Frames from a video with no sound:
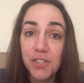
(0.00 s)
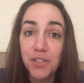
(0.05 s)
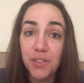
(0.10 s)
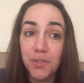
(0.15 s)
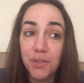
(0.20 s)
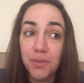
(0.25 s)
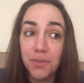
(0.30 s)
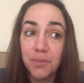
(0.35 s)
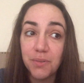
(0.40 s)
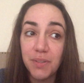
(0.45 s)

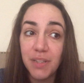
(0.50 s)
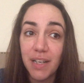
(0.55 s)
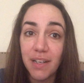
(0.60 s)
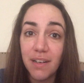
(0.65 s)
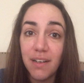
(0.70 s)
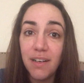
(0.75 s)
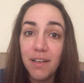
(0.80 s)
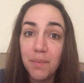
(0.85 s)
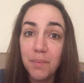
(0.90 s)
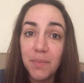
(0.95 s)
to get
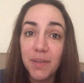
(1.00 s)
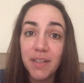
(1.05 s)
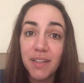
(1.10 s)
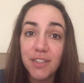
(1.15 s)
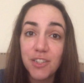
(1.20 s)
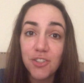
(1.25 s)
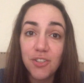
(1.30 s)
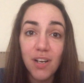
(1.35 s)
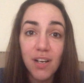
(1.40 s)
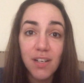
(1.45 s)
up, get
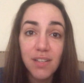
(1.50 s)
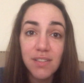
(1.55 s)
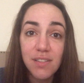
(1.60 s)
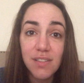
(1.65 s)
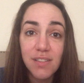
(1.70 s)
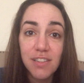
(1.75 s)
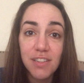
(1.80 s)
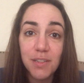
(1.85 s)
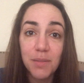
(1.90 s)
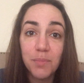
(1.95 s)

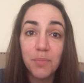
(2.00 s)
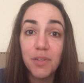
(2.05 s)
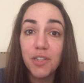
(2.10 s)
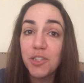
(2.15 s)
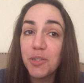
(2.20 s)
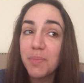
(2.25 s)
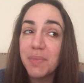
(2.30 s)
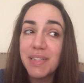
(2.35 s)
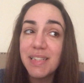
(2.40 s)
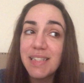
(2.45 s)
dressed,
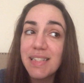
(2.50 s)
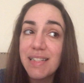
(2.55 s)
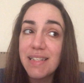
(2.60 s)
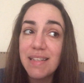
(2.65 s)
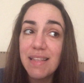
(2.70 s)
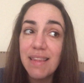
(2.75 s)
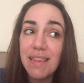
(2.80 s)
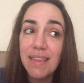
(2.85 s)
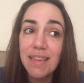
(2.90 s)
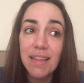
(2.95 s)
brush my
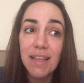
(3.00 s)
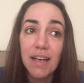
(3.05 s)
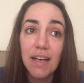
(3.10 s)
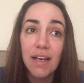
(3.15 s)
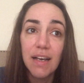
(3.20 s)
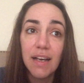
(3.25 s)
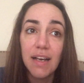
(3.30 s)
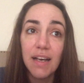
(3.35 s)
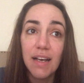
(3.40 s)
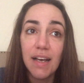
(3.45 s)
teeth,
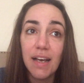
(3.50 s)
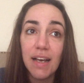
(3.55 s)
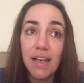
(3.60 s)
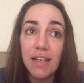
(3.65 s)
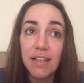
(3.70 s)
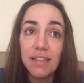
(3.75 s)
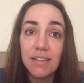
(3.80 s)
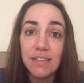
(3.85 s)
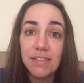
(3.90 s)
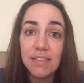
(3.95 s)

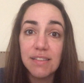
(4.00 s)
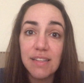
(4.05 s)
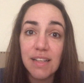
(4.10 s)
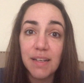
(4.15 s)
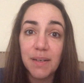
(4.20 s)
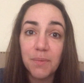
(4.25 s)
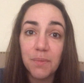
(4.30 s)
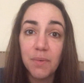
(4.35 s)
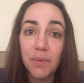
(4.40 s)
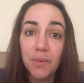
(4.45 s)
and
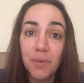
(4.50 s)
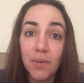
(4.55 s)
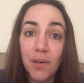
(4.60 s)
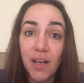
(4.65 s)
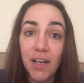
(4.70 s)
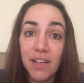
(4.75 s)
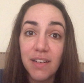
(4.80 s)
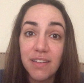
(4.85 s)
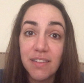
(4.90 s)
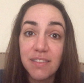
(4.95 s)
then we will
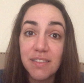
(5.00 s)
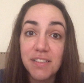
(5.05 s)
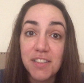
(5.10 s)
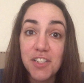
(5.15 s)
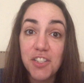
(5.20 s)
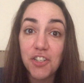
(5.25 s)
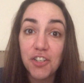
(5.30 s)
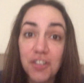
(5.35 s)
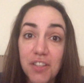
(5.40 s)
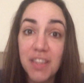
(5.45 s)
kind of
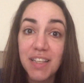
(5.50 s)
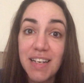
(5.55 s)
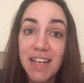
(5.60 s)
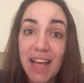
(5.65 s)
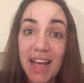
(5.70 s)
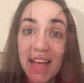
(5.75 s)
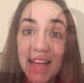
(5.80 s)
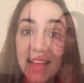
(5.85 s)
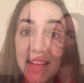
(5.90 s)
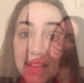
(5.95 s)
start the
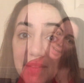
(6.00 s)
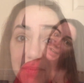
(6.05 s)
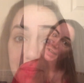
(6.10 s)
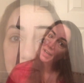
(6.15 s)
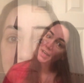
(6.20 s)
day. I